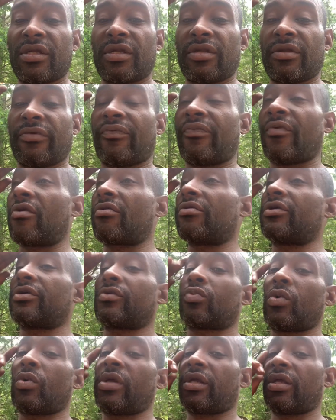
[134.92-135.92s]

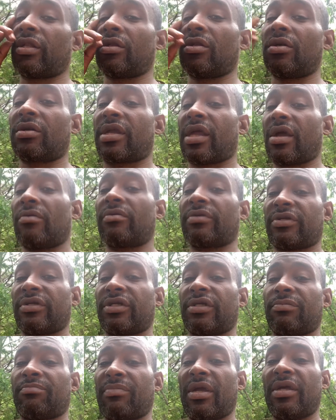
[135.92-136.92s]
farthest we can look out to
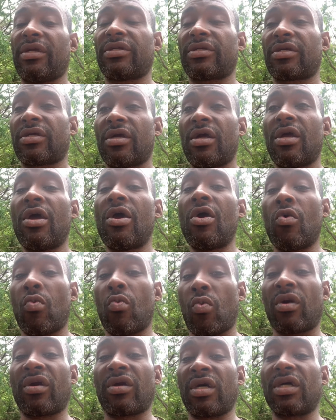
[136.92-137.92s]
space,
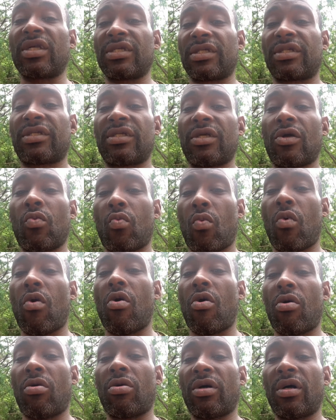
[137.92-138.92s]
we're gonna see a
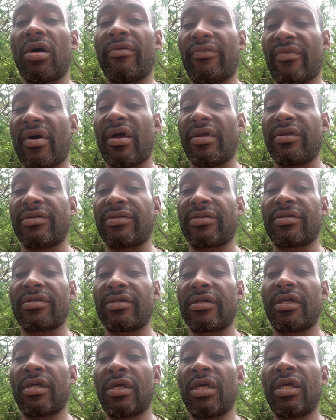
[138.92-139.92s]
wall of ice.
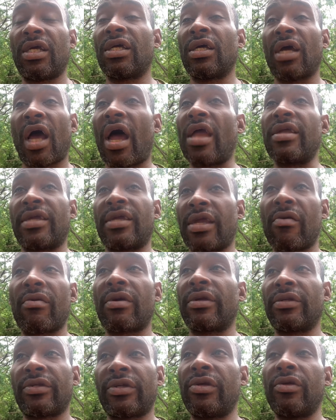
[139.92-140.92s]
I
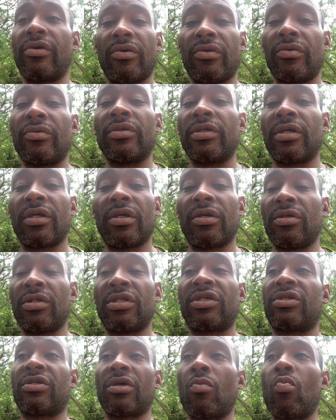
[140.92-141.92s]
guarantee you,
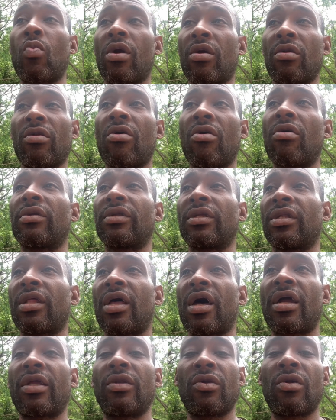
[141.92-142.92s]
somewhere along the
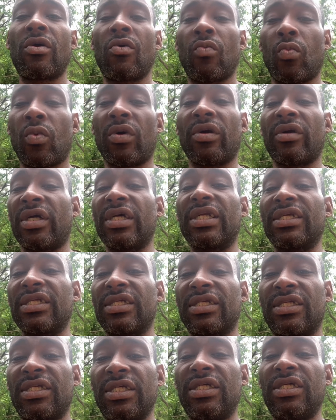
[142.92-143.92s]
line, we're gonna
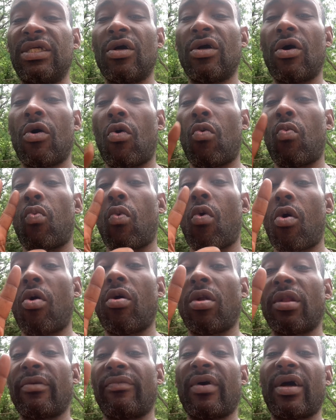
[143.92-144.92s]
see a
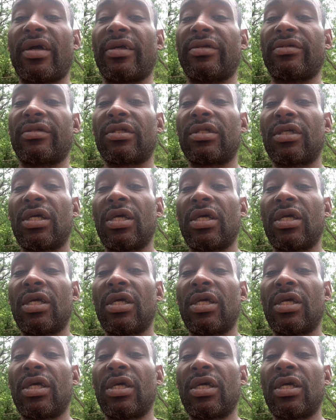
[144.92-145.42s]
wall of ice.